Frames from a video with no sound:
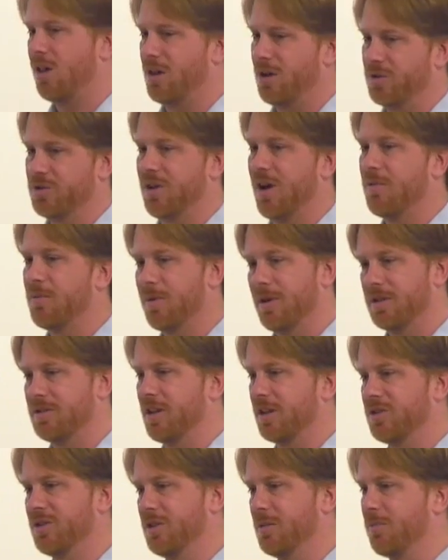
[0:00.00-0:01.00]
all our software.
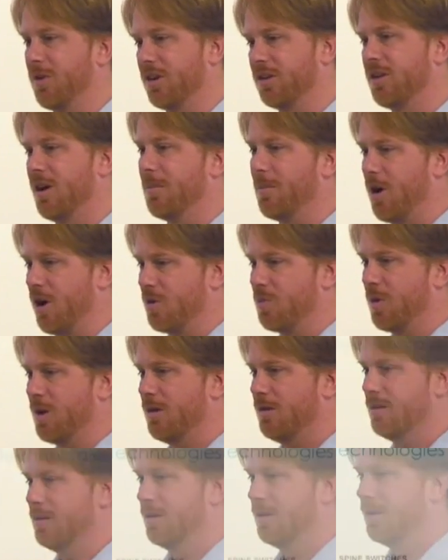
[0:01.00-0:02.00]
It's actually the Broadcom
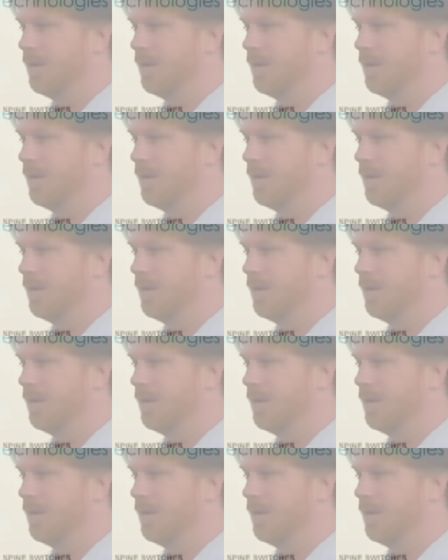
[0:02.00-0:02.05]
hardware.